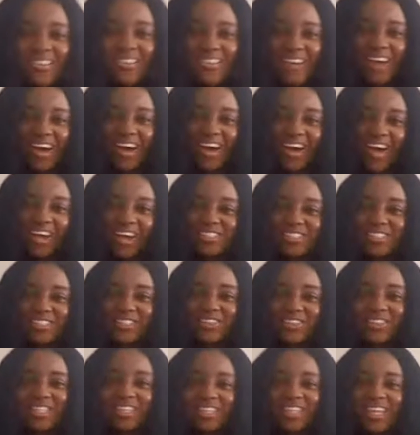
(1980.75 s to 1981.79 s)
right,
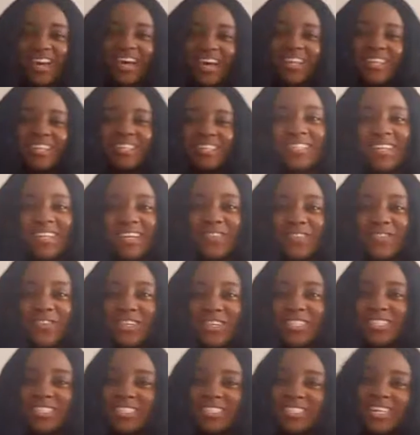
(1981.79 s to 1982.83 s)
so that is it
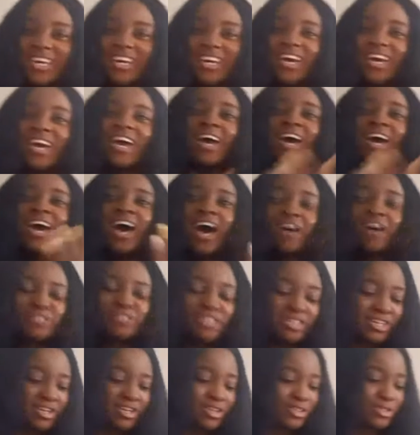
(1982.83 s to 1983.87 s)
for today. I've
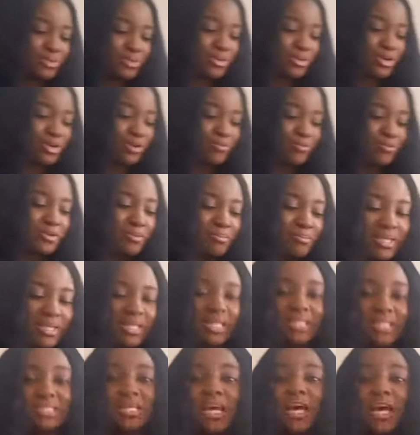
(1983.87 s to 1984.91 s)
taken 3 of your
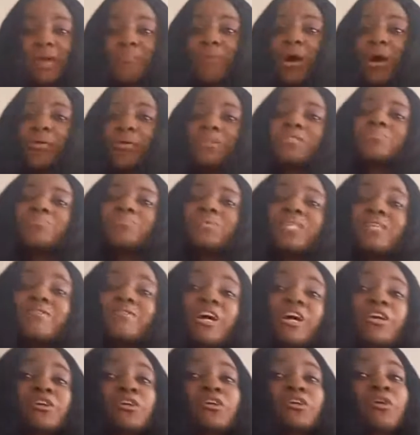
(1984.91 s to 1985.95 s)
minutes, but I want to believe
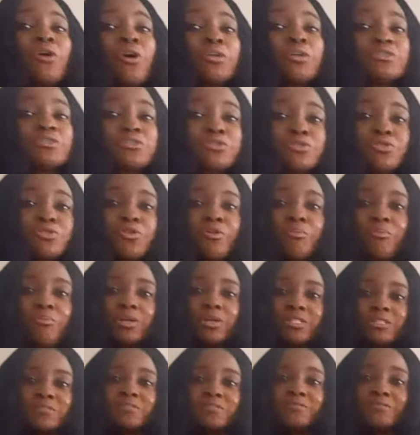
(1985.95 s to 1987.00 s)
that you got so
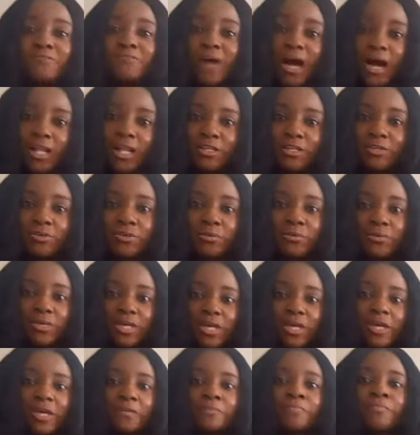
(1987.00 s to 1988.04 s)
much value,
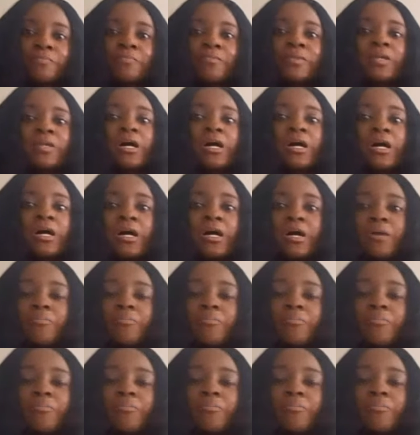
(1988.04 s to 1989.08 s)
okay? By the
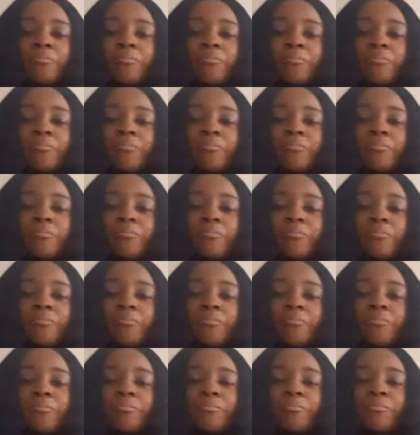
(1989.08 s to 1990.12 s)
time
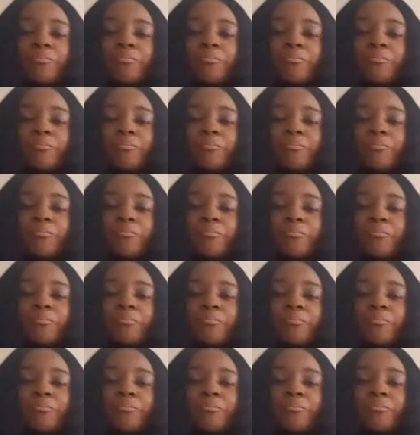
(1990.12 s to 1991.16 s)
you listen to
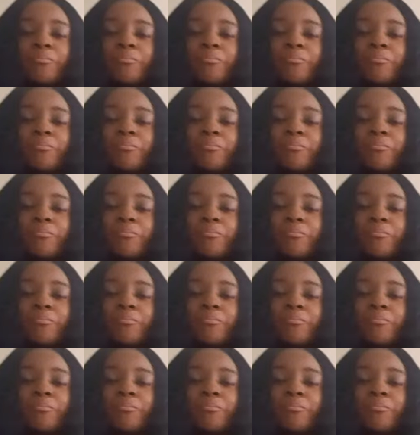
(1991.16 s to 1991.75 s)
all of the tips I've